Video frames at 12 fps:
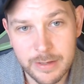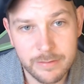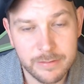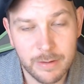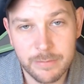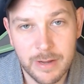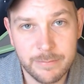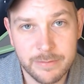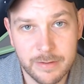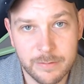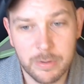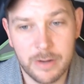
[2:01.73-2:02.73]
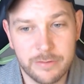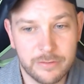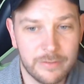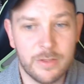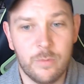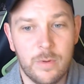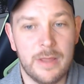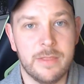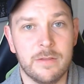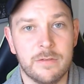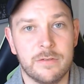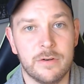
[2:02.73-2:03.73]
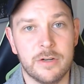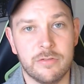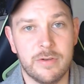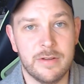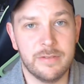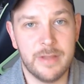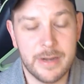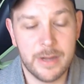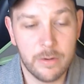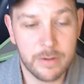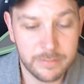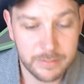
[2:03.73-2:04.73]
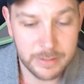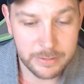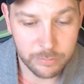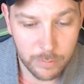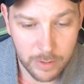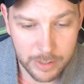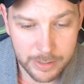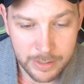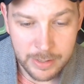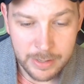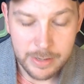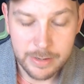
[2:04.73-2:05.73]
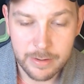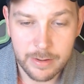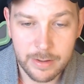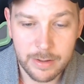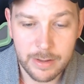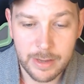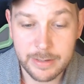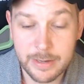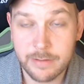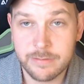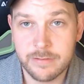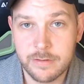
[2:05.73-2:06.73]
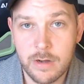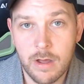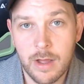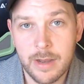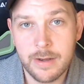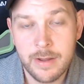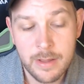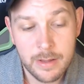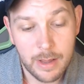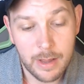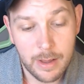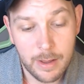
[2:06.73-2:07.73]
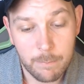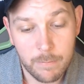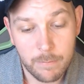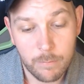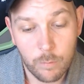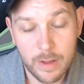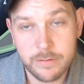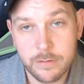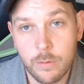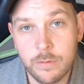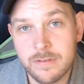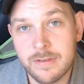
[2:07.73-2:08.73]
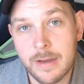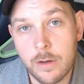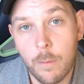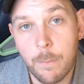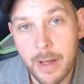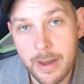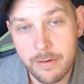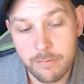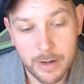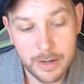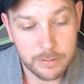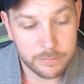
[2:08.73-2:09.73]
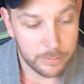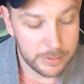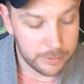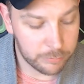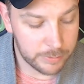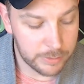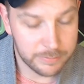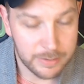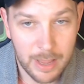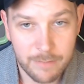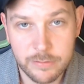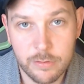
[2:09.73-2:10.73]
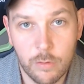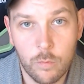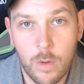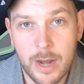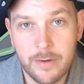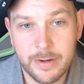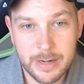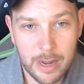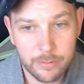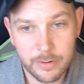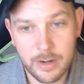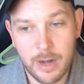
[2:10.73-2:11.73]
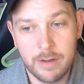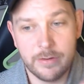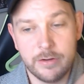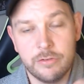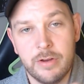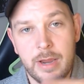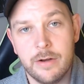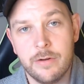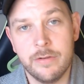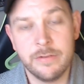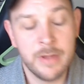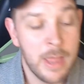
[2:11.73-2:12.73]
sometimes that's pressed, just the way that the circuitry is laid out, because each one, I guess, is not its own single button, right? So each one used to have its own wiring. Now they're kind of in channels.